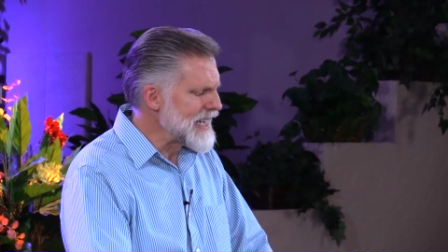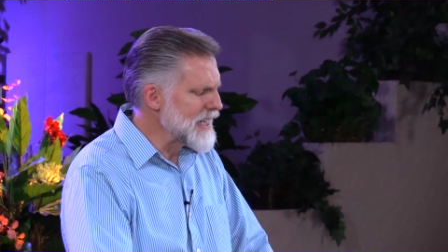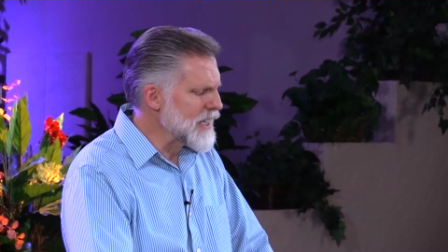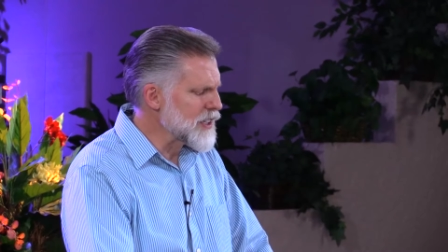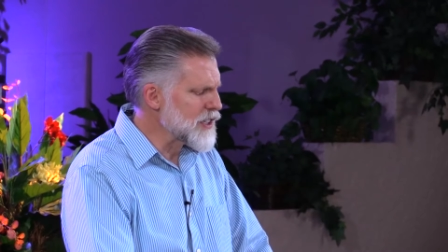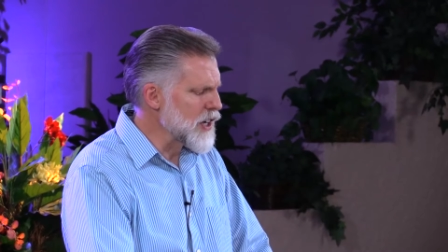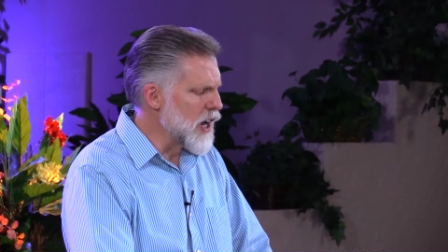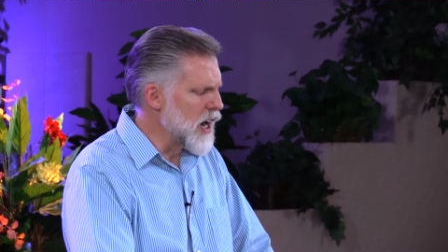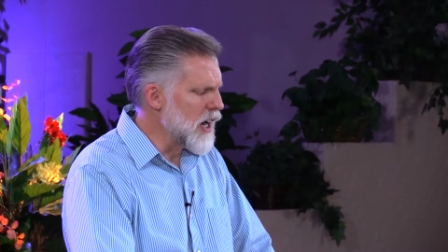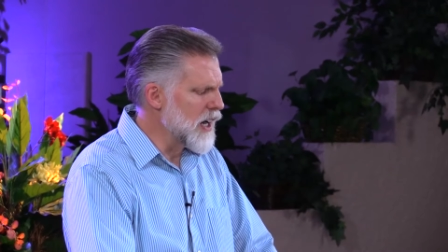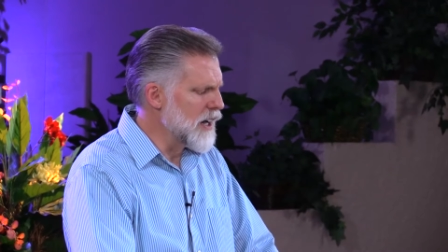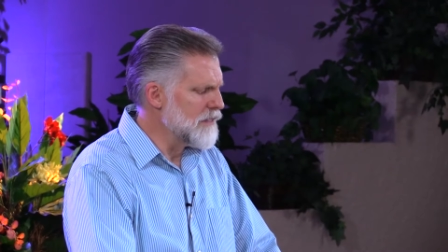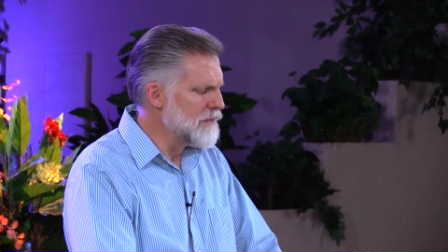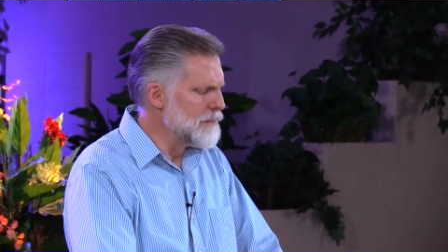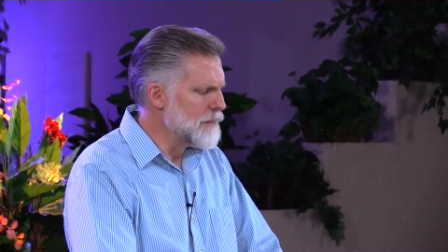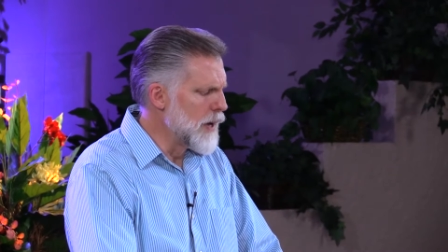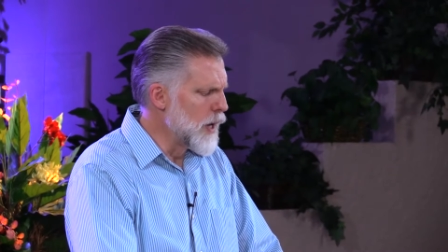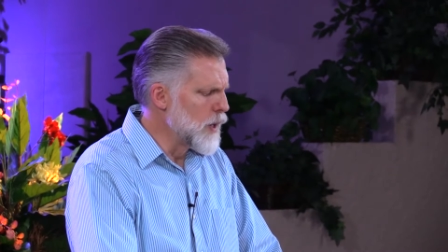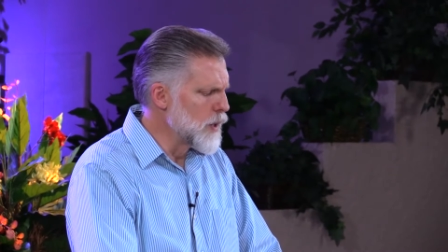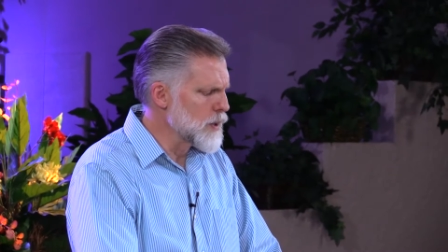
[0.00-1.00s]
the song of
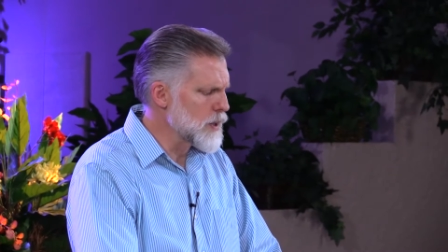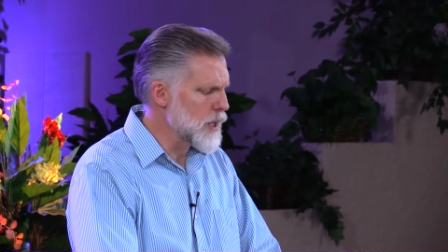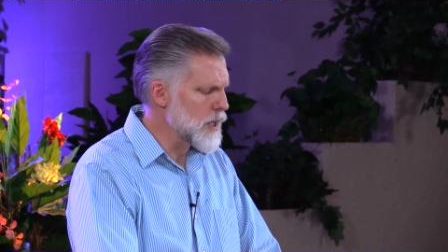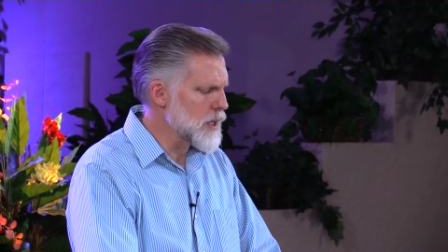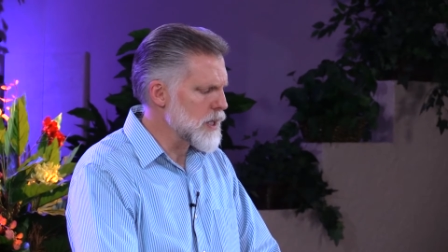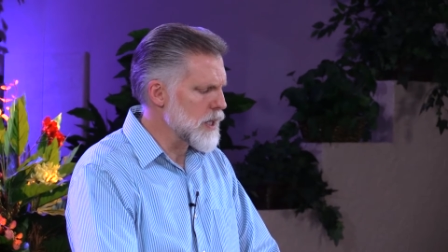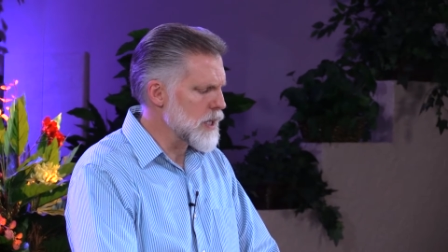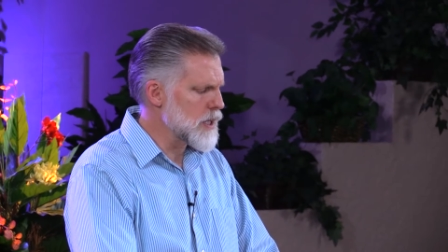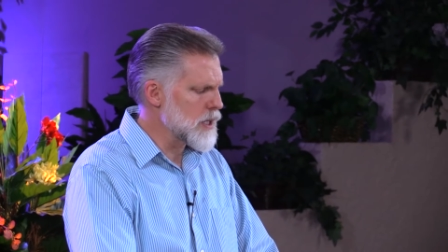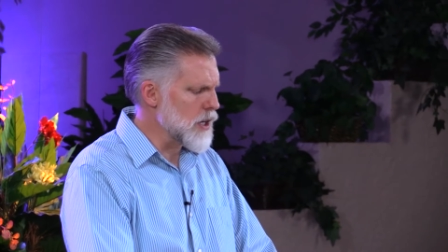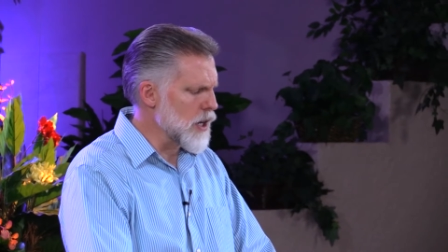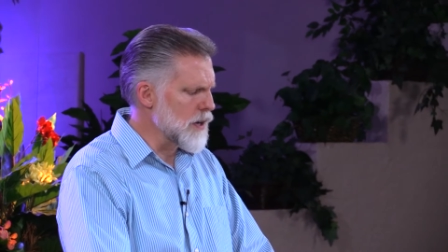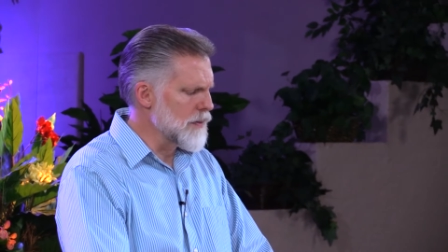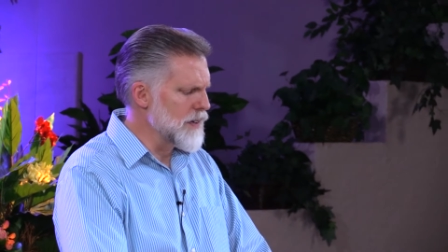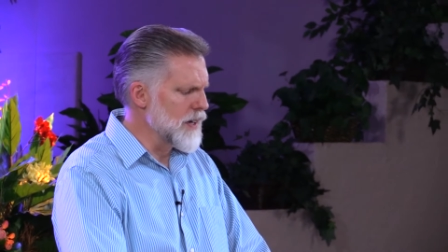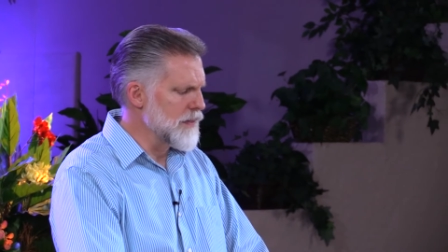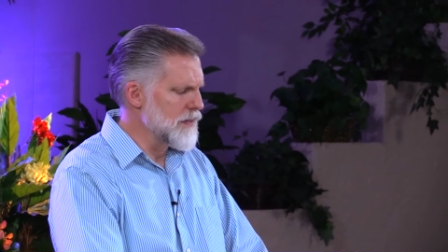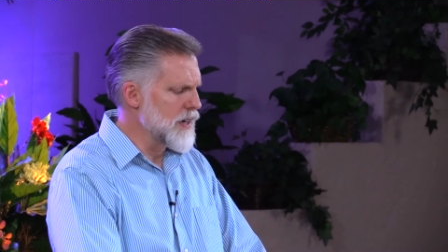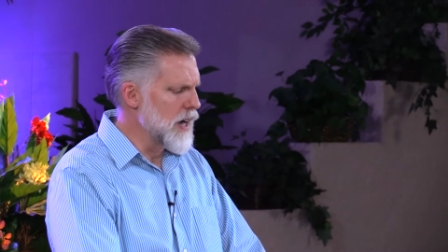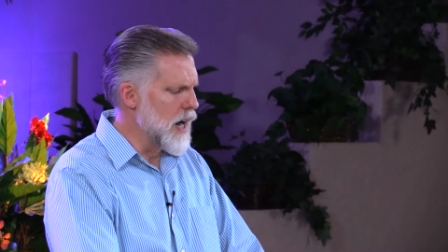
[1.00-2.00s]
Moses, the
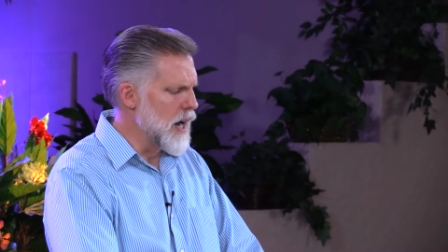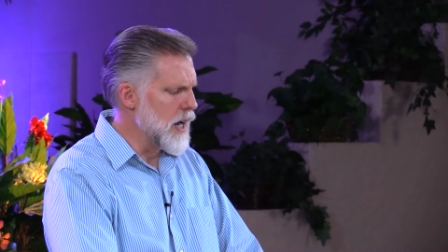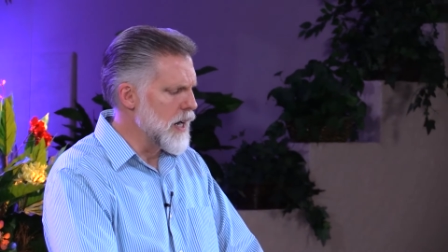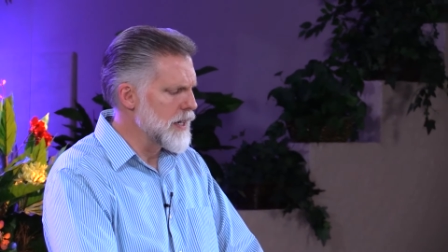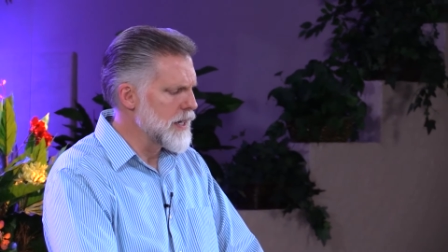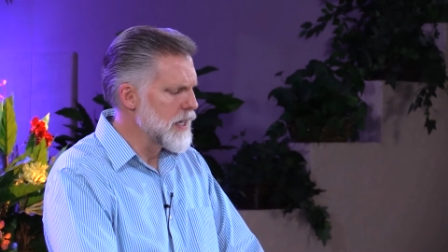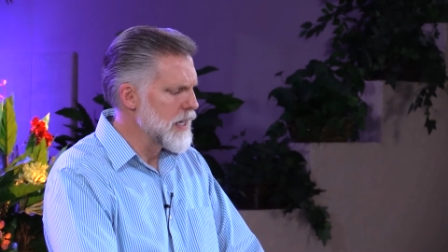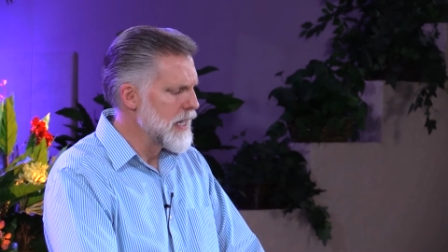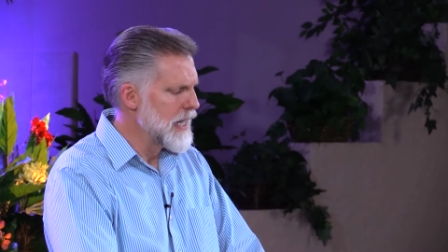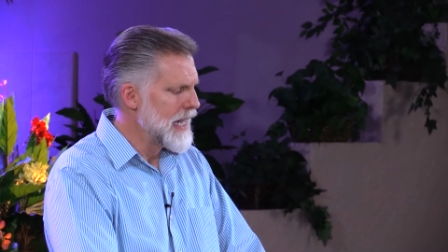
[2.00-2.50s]
servant of God,